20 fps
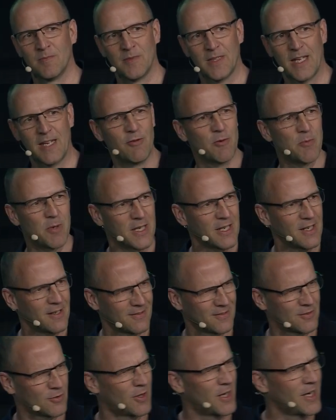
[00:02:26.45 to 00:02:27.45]
Everybody
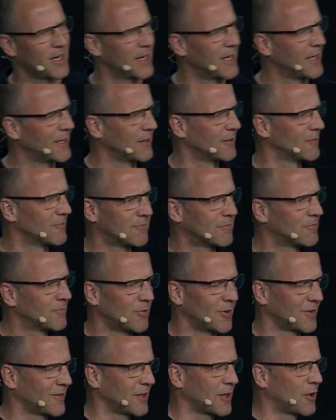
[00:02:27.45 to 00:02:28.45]
has tried, and
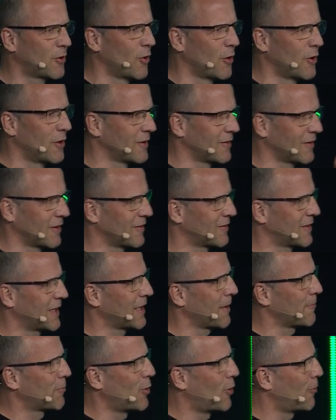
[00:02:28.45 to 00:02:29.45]
whether the cursors,
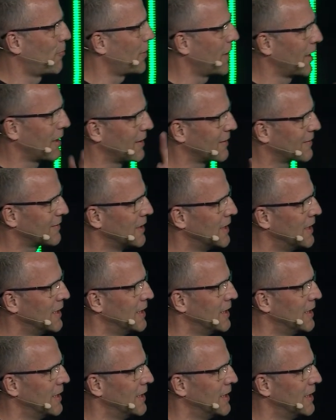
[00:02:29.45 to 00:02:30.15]
GitHub Copilots,